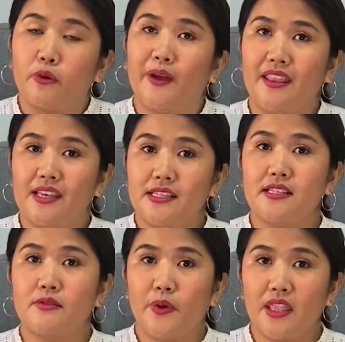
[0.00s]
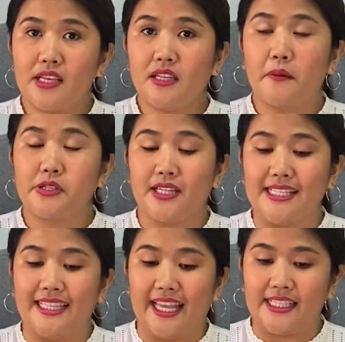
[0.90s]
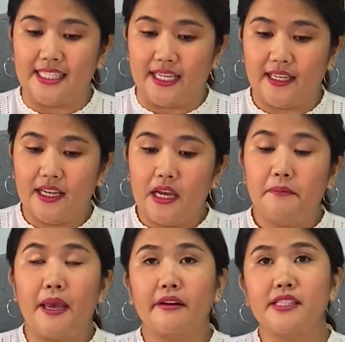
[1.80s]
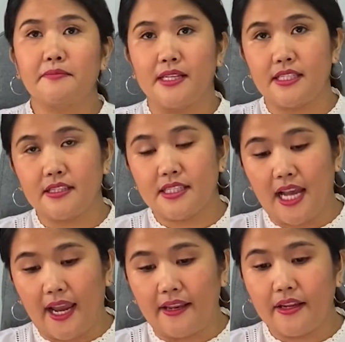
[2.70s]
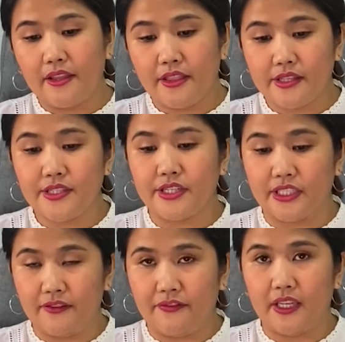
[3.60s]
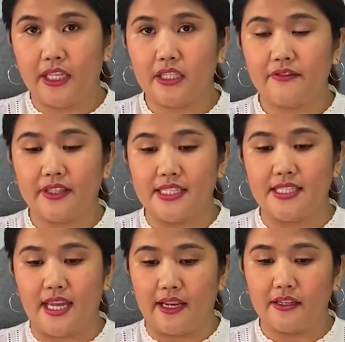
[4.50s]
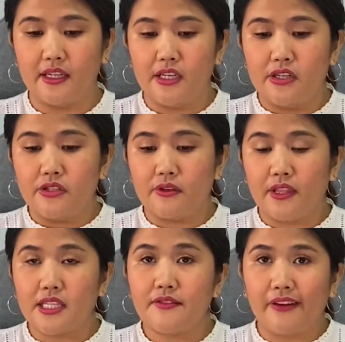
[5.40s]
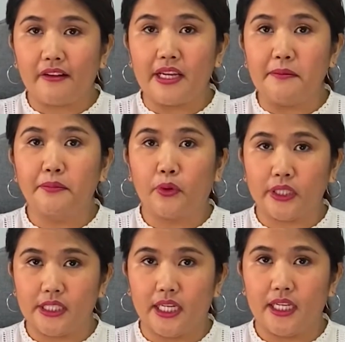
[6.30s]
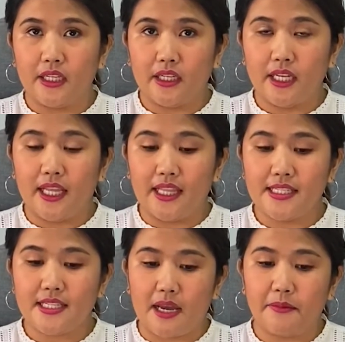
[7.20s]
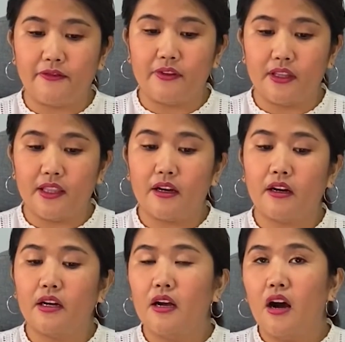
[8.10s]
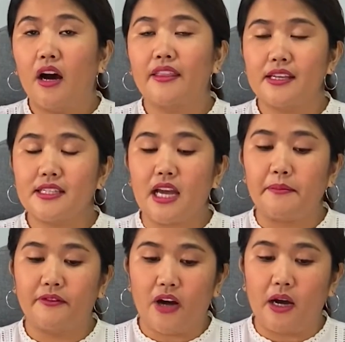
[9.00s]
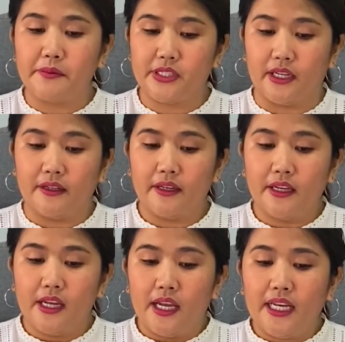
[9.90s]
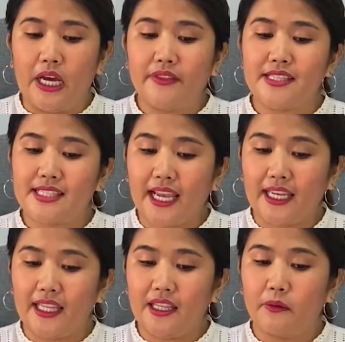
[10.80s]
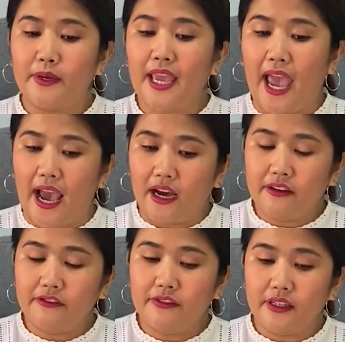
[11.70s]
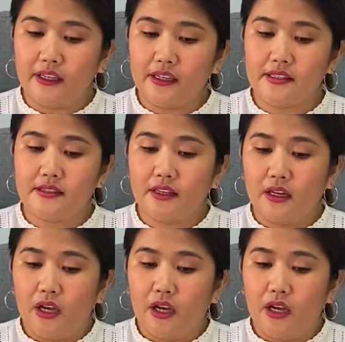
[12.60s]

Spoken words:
or when this option is selected, parents must sign the certificate of consent. So that's very important on this type of option. Now the second that we have is